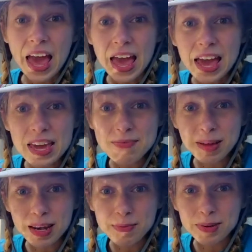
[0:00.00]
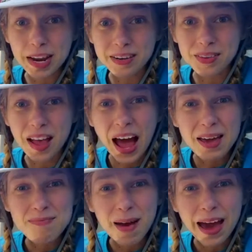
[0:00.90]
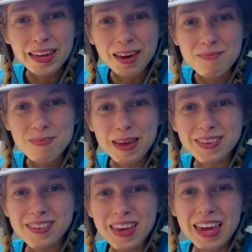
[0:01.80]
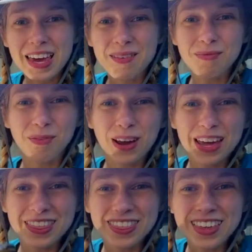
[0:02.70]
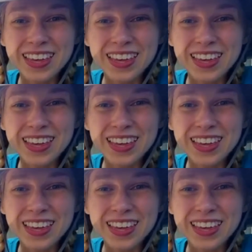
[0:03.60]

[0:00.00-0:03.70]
Hey, Planet Protectors, I'm back at base camp with